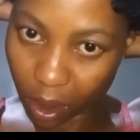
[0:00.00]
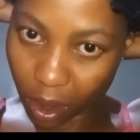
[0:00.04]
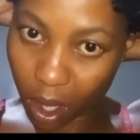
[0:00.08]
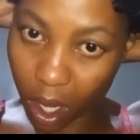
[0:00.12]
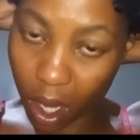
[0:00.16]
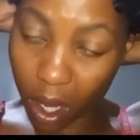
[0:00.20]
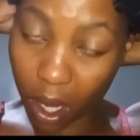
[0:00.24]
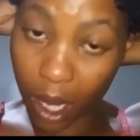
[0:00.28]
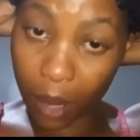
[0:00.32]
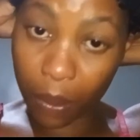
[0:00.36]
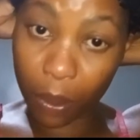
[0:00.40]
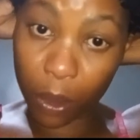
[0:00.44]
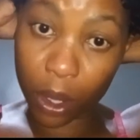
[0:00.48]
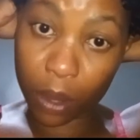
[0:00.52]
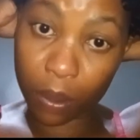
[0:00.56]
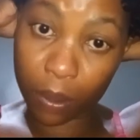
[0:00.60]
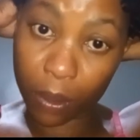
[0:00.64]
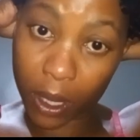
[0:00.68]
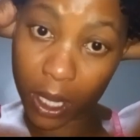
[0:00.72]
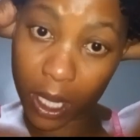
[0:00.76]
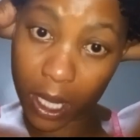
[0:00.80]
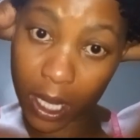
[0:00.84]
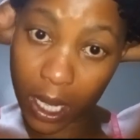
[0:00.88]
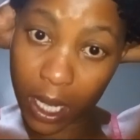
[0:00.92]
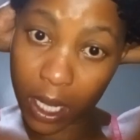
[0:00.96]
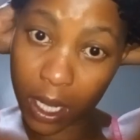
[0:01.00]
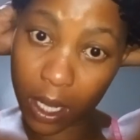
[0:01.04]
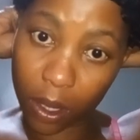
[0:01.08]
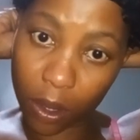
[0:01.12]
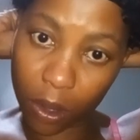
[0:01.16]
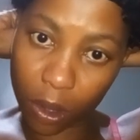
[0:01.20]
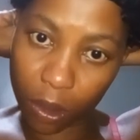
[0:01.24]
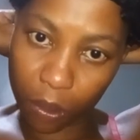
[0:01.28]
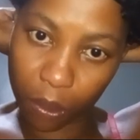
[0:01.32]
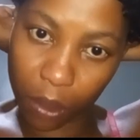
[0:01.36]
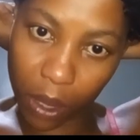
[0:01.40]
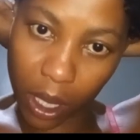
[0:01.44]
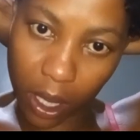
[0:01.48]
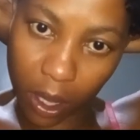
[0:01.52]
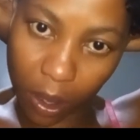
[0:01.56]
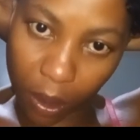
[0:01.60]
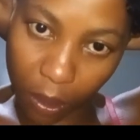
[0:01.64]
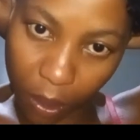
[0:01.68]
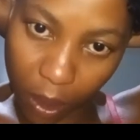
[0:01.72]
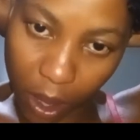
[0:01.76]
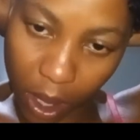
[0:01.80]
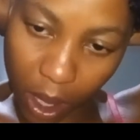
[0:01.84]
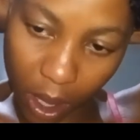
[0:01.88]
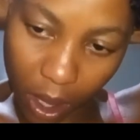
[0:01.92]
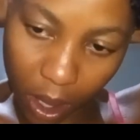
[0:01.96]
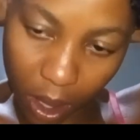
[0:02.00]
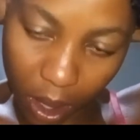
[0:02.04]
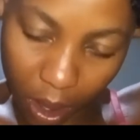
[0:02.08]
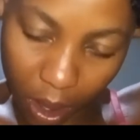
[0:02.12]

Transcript: Oh, I'm with my son at home, by the way.